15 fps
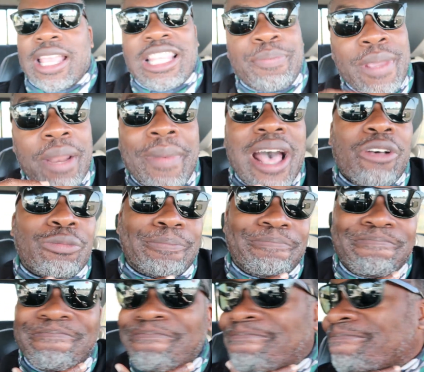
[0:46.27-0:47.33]
It's been about
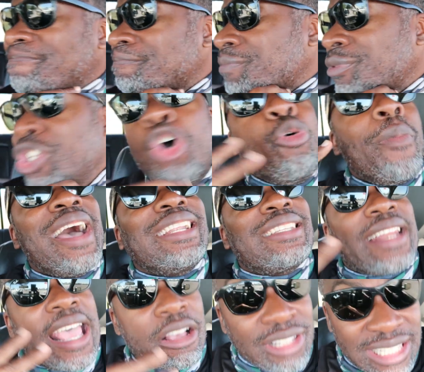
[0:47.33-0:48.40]
2 months
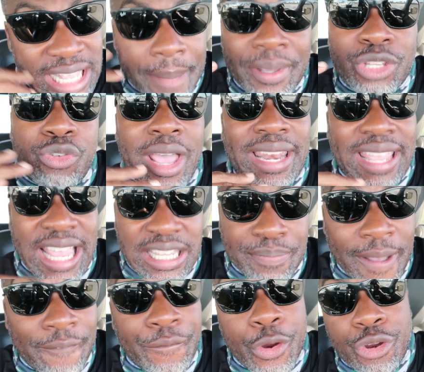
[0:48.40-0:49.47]
now since I've been trying to catch
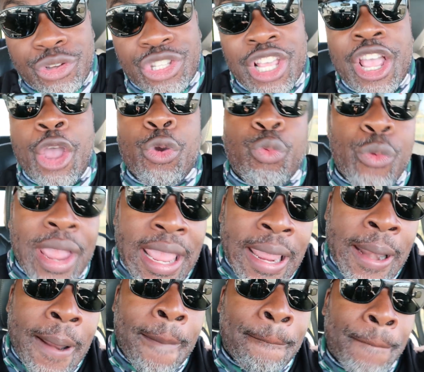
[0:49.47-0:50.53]
my first
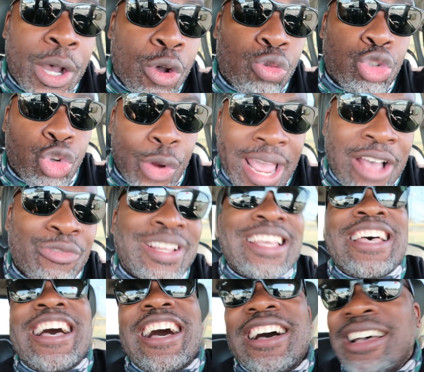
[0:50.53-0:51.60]
rainbow trout
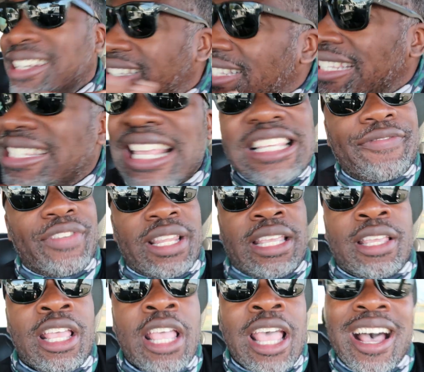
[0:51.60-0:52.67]

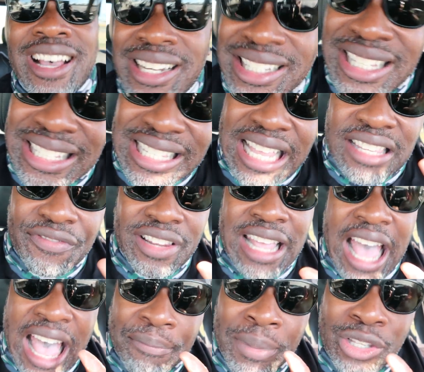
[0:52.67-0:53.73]
unsuccessfully.
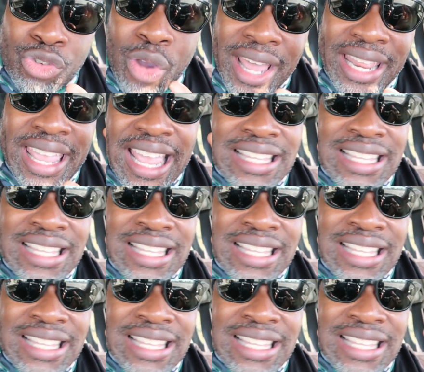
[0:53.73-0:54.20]
Unsuccessfully, I've been trying to